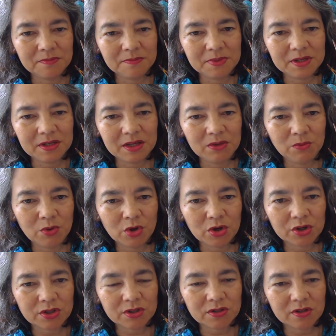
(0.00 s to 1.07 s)
but he
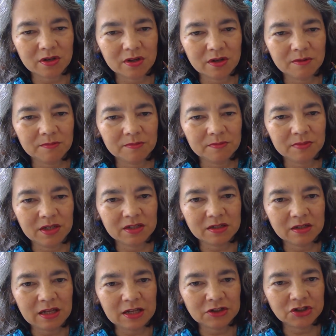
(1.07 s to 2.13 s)
worked
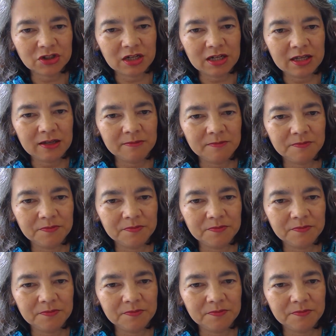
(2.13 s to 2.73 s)
internationally.